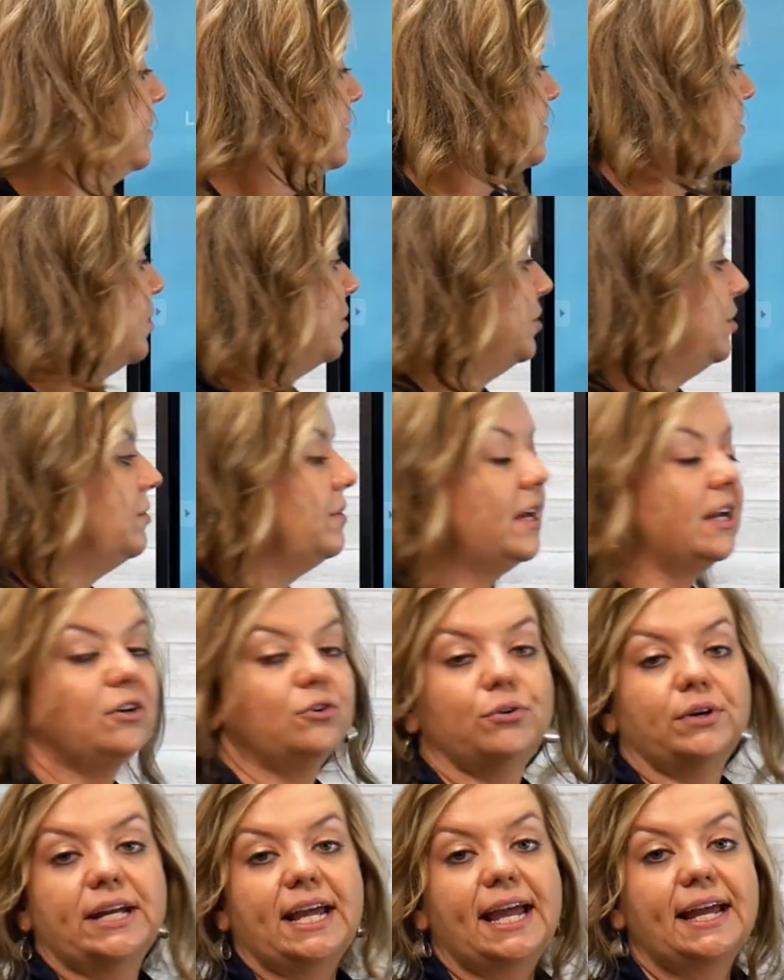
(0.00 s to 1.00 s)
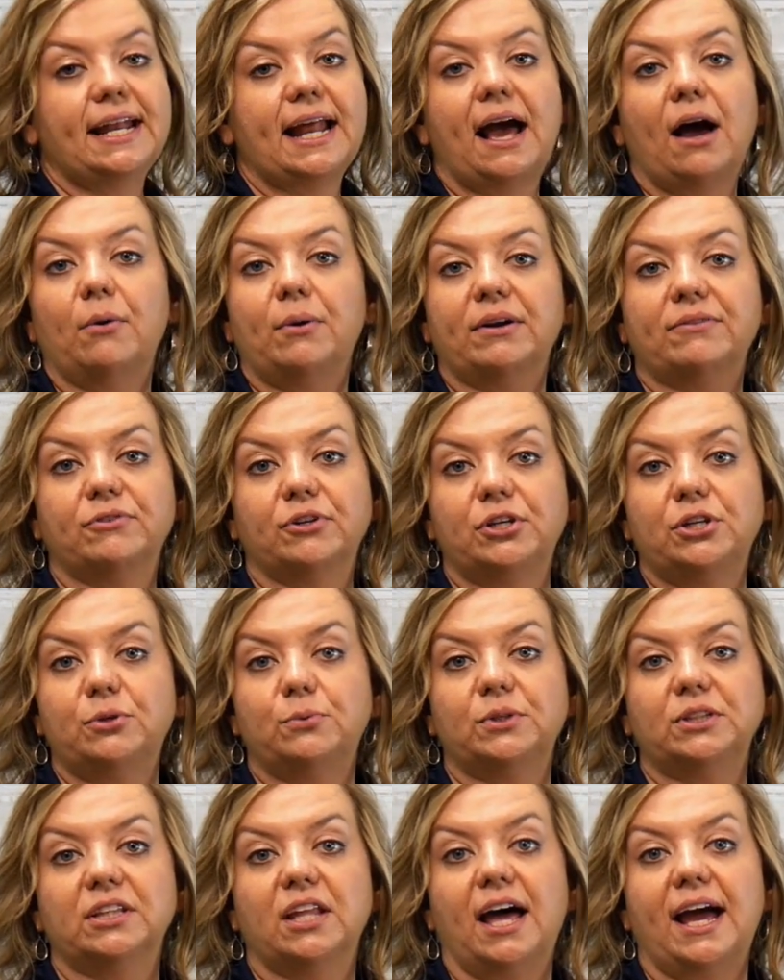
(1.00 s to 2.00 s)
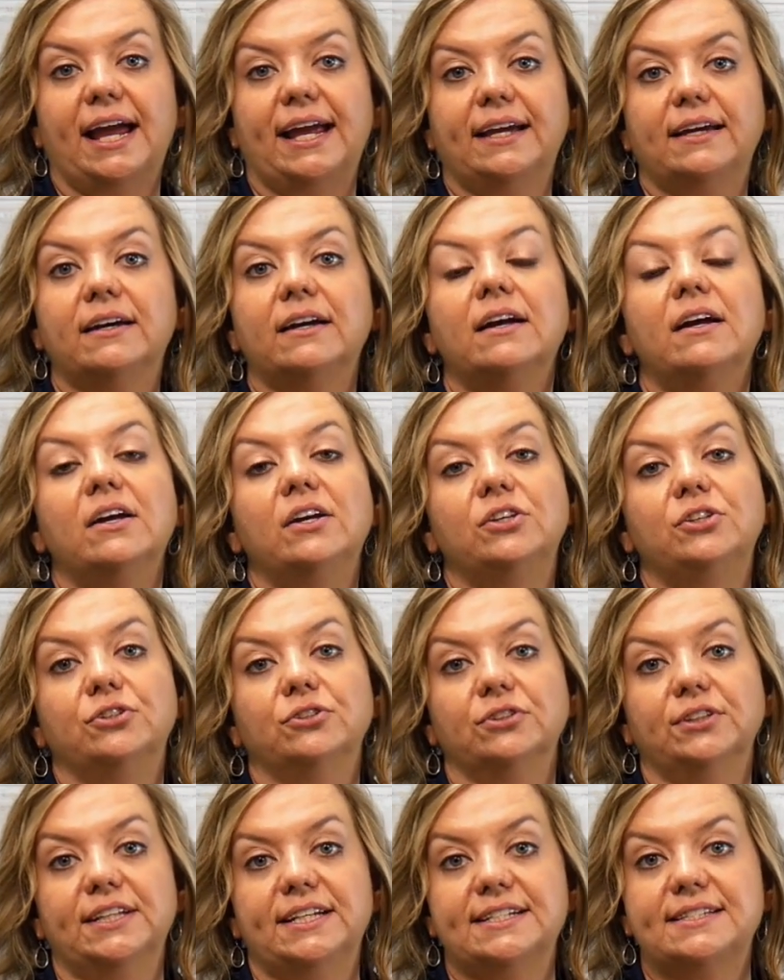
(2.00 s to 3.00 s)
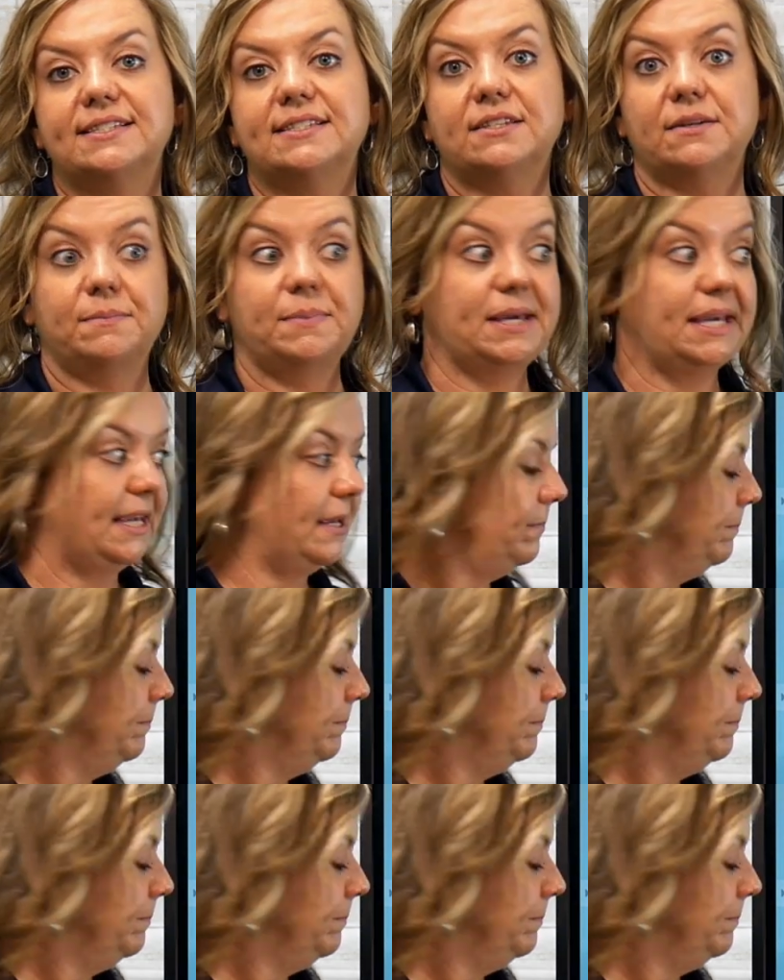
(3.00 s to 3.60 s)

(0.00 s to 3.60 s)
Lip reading: So you can create however you would like your list to be.